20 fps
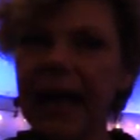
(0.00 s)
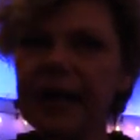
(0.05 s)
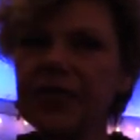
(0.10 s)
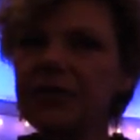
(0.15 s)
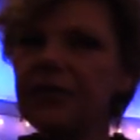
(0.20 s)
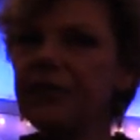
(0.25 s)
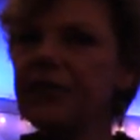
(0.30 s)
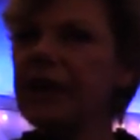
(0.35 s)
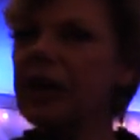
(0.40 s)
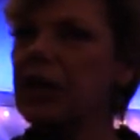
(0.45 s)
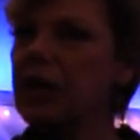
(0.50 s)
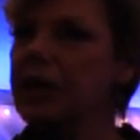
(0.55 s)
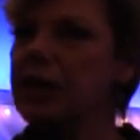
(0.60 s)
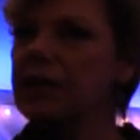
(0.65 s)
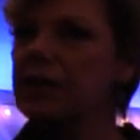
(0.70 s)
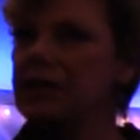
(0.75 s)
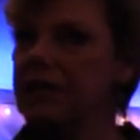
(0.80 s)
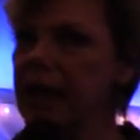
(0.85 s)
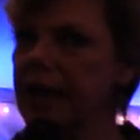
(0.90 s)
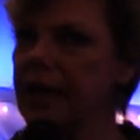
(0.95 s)
It's very
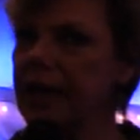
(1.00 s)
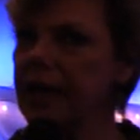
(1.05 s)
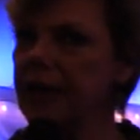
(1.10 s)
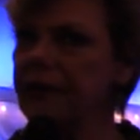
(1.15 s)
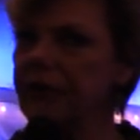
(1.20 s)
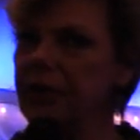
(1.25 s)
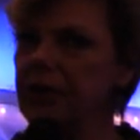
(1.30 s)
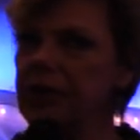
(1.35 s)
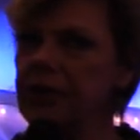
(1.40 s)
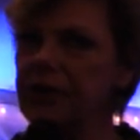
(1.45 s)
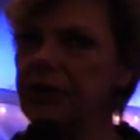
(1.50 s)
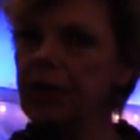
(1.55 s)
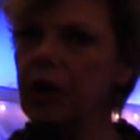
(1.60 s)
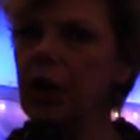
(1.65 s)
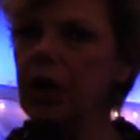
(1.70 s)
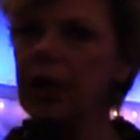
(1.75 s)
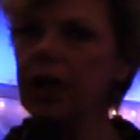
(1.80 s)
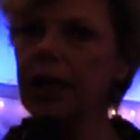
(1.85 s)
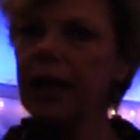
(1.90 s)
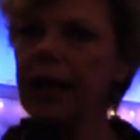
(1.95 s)
exciting. First of
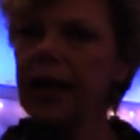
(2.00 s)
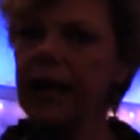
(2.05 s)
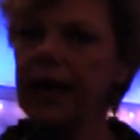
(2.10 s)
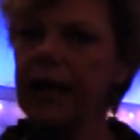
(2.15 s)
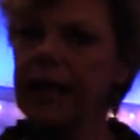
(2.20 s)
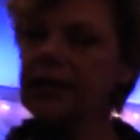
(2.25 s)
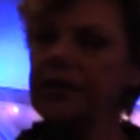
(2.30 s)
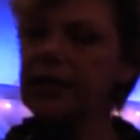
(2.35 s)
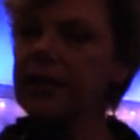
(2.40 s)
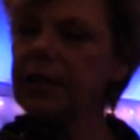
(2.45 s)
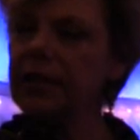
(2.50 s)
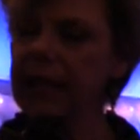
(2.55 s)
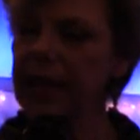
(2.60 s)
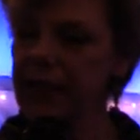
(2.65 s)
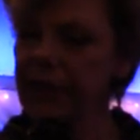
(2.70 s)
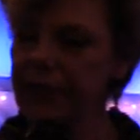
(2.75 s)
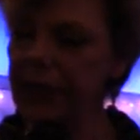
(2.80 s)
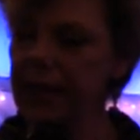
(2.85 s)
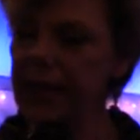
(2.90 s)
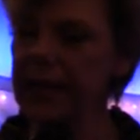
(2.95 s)
all, it's a
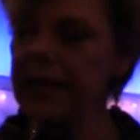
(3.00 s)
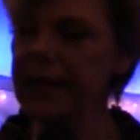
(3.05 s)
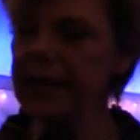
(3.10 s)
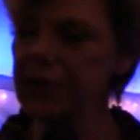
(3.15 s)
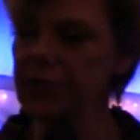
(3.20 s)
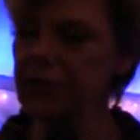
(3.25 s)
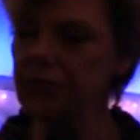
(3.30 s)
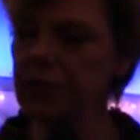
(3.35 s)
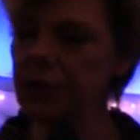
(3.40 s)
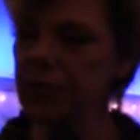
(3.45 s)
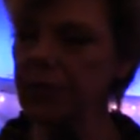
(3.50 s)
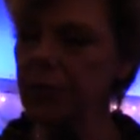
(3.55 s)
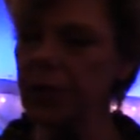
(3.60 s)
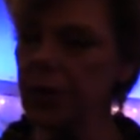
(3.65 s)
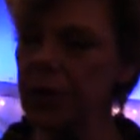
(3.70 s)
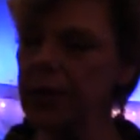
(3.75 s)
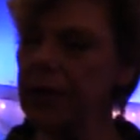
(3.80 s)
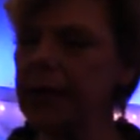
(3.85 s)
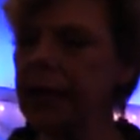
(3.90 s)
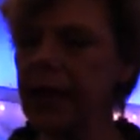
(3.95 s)
living history
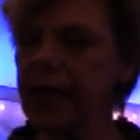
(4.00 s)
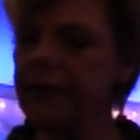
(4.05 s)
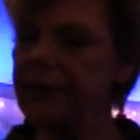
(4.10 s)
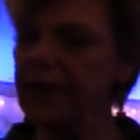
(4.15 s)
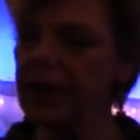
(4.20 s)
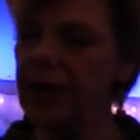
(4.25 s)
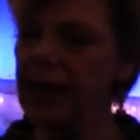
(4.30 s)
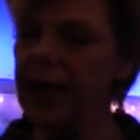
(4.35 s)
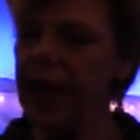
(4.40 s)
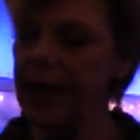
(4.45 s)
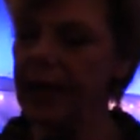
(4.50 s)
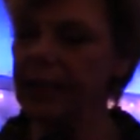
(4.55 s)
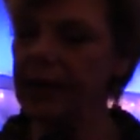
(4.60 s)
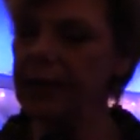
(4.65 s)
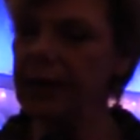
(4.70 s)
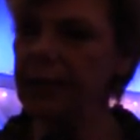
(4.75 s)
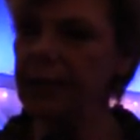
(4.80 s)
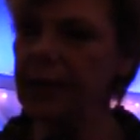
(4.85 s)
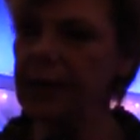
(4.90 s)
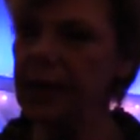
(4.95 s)
award, and I'm very
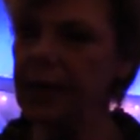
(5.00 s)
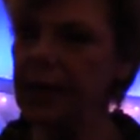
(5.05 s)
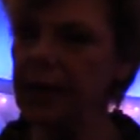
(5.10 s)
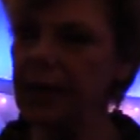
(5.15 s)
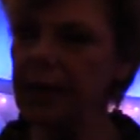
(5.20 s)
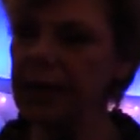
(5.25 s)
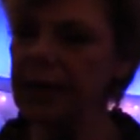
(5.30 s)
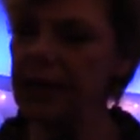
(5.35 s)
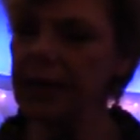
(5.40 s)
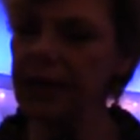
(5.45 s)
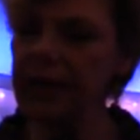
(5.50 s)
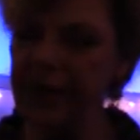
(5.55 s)
happy to be in the